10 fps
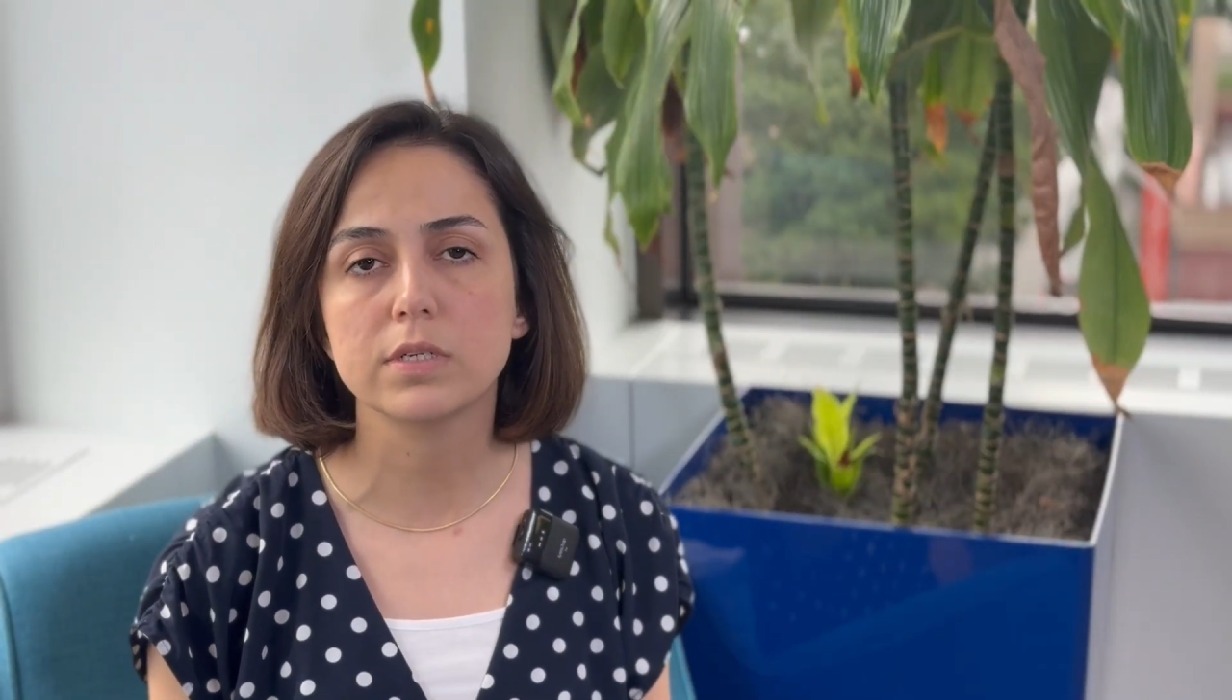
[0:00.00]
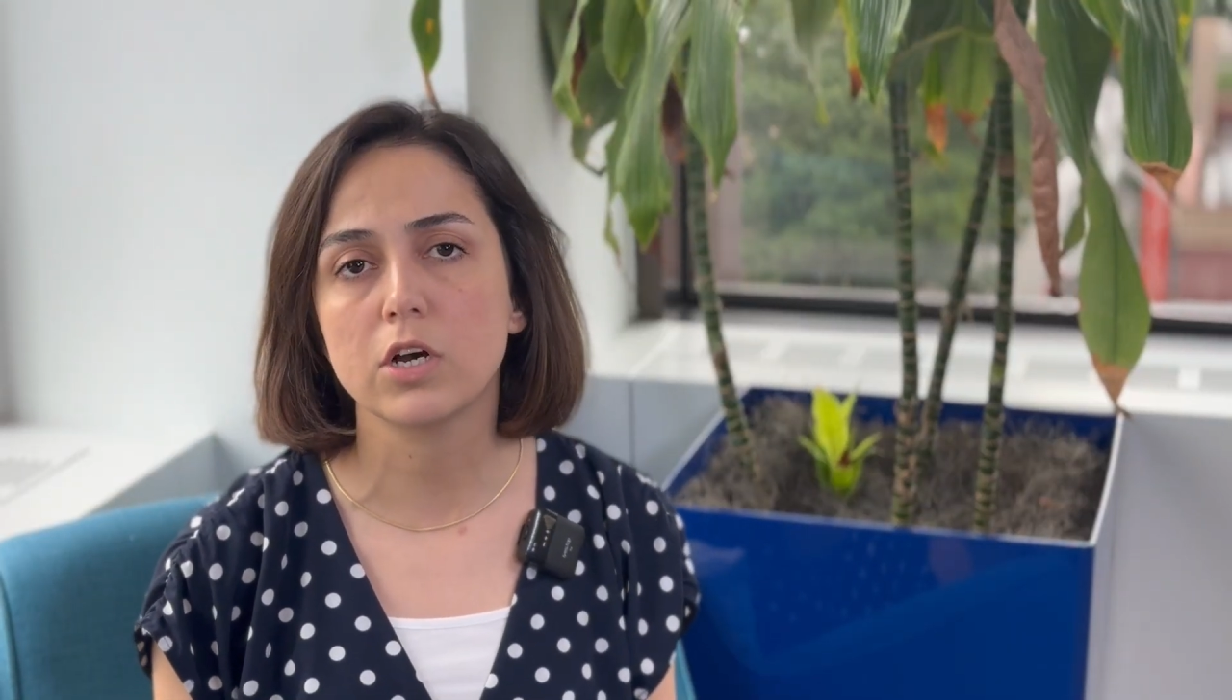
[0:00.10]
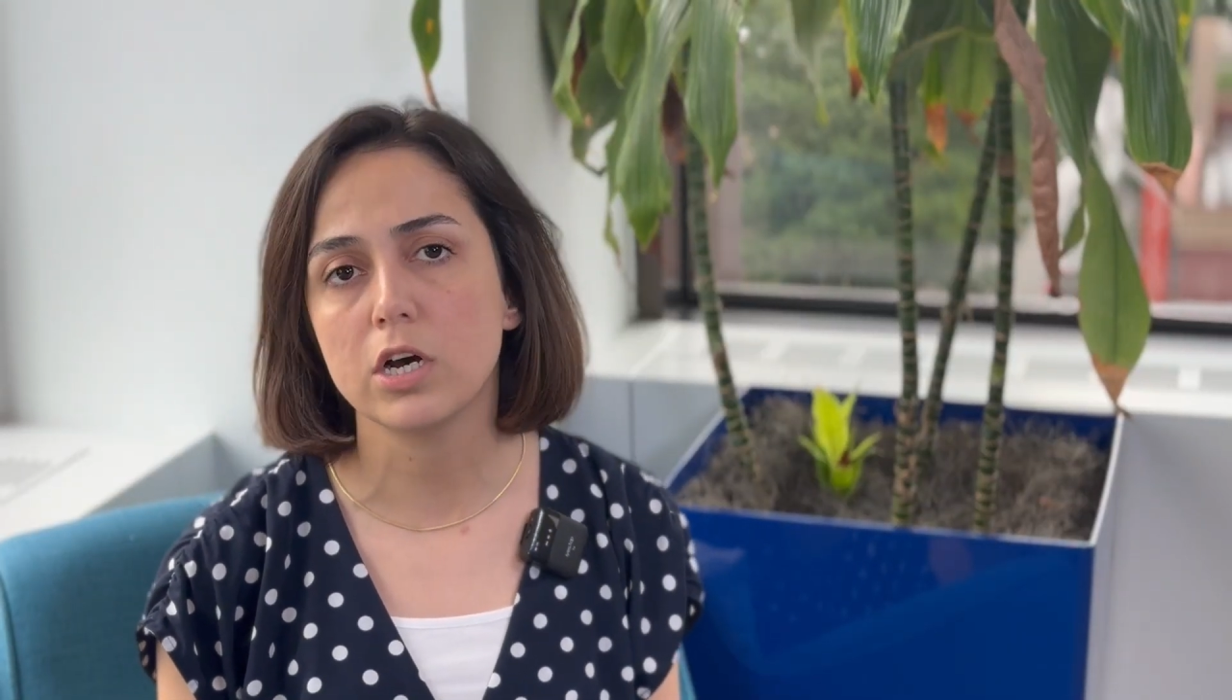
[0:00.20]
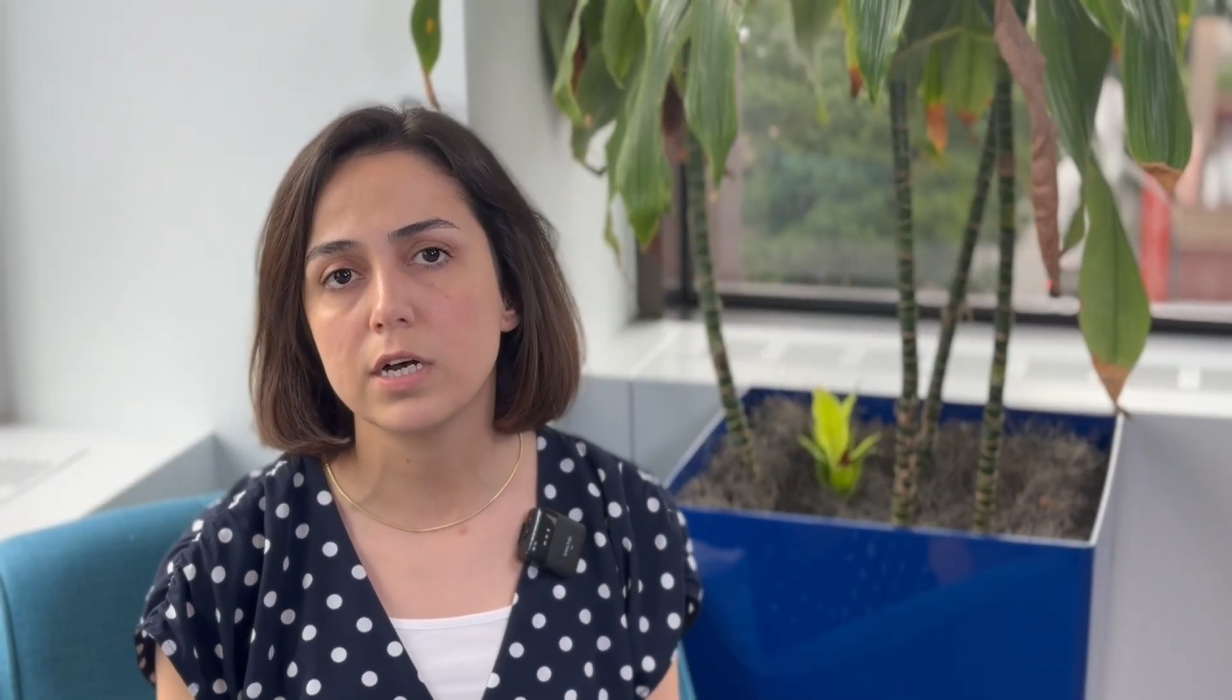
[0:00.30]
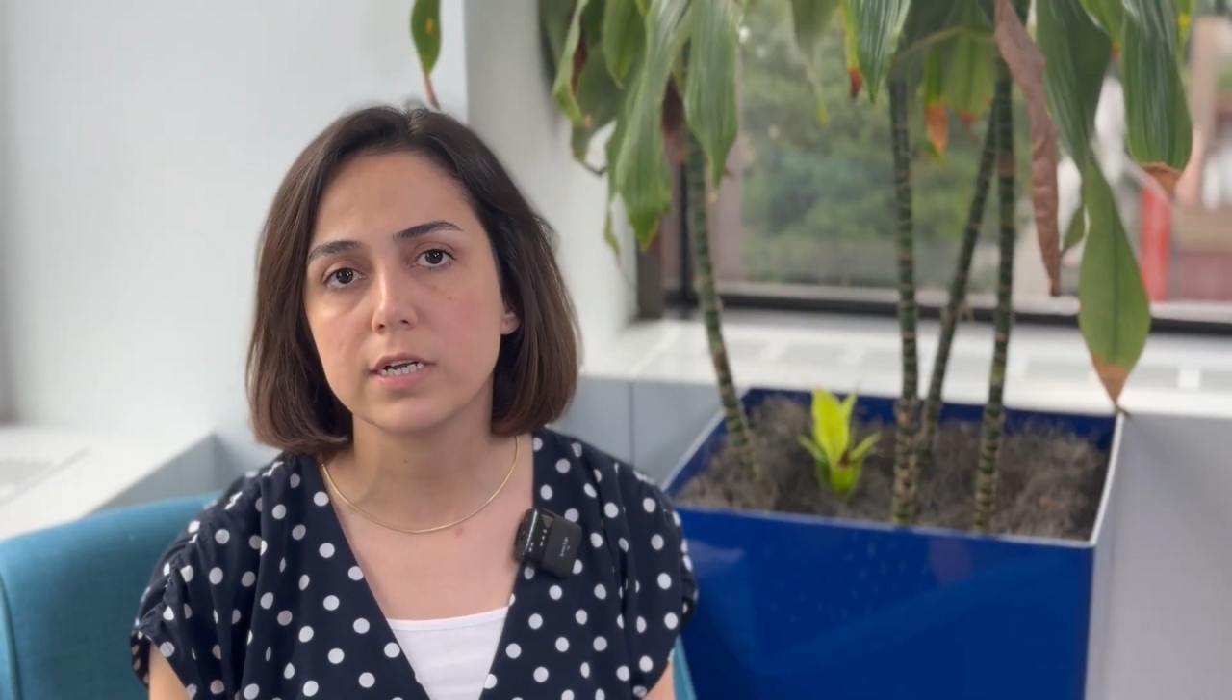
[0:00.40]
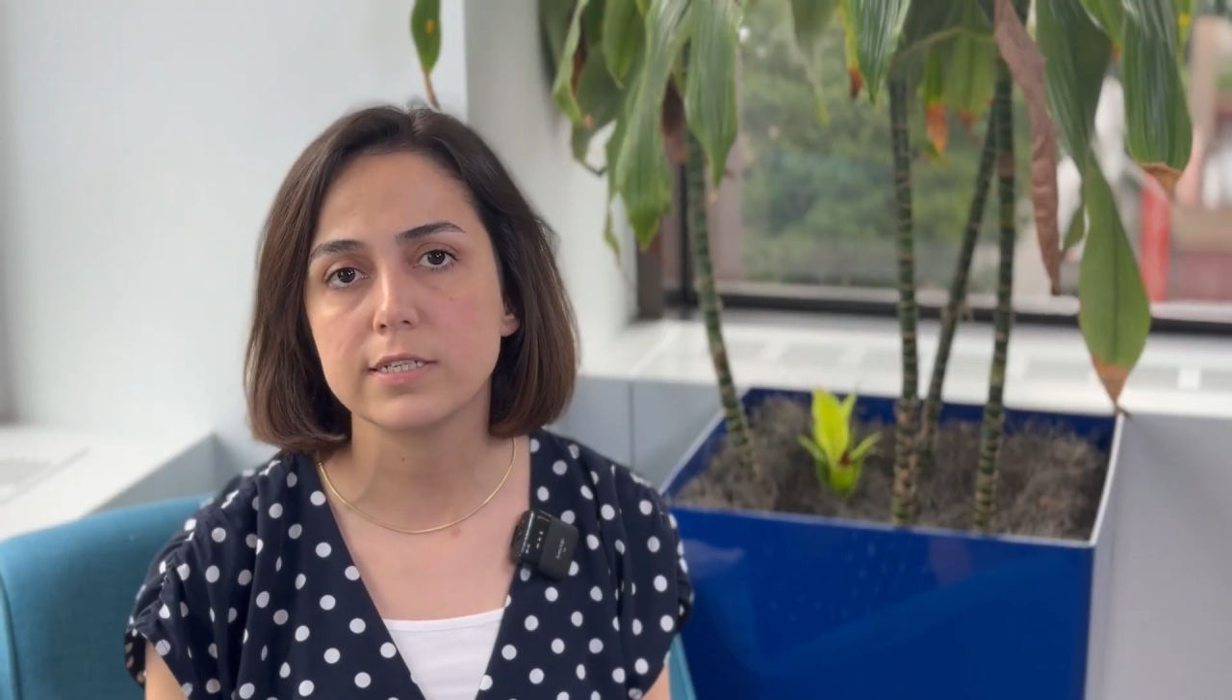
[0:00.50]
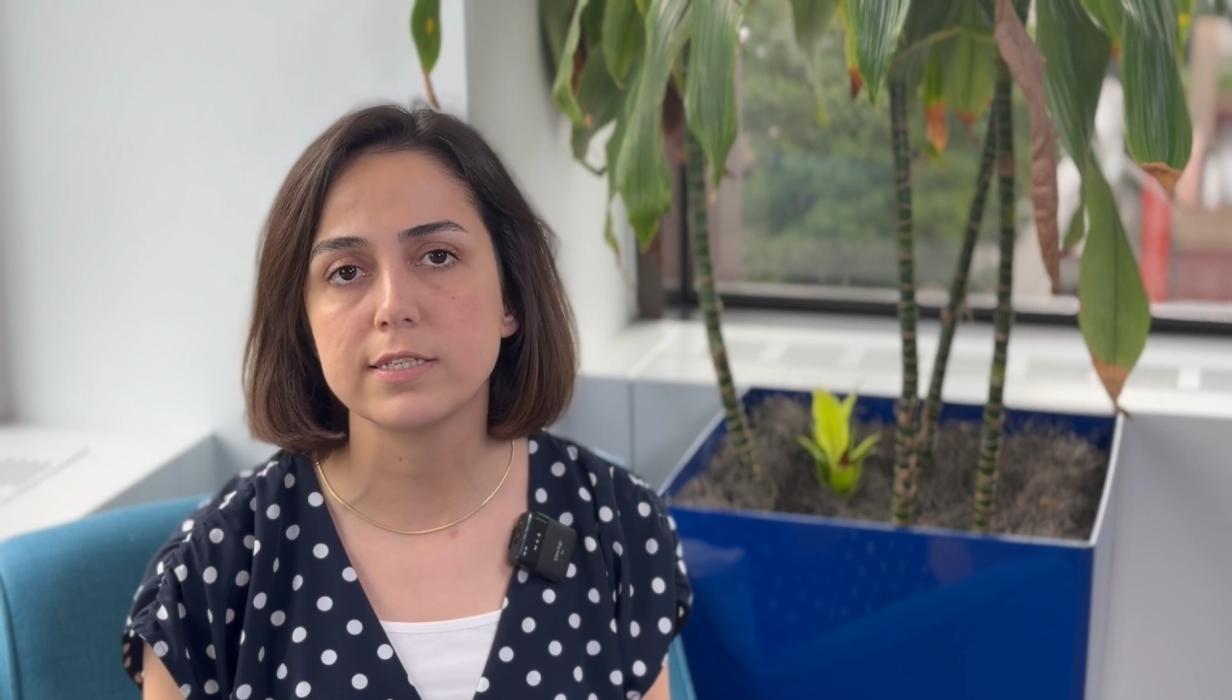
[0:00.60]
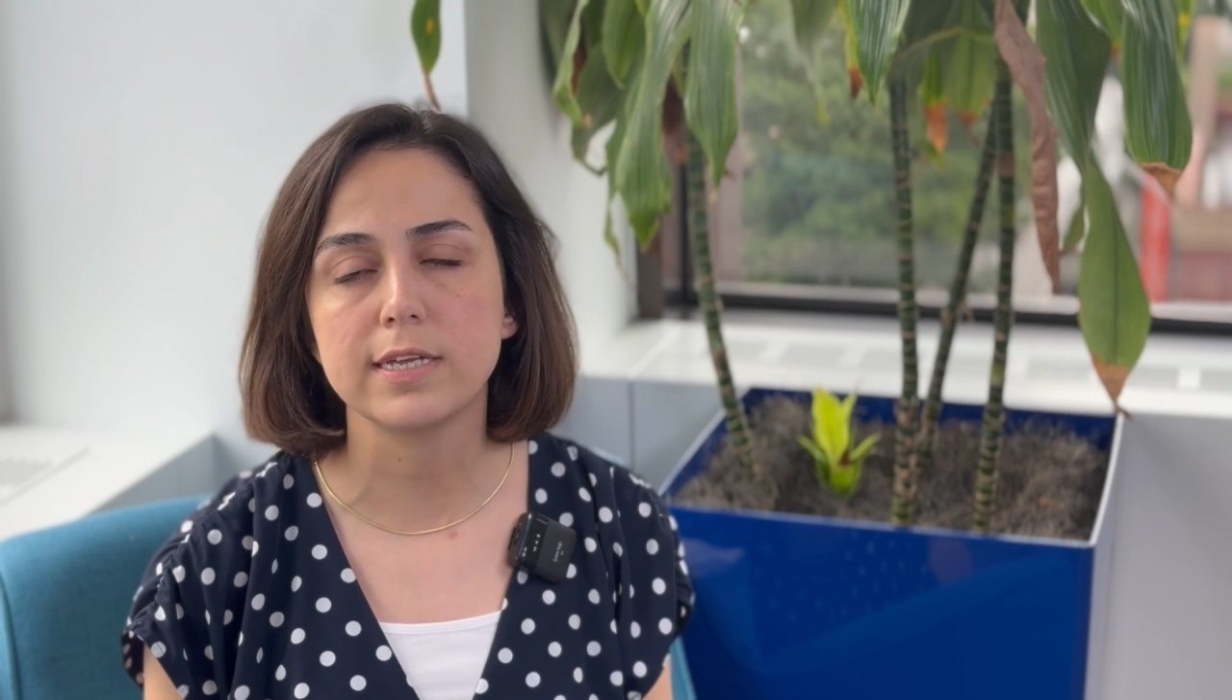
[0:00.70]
cost,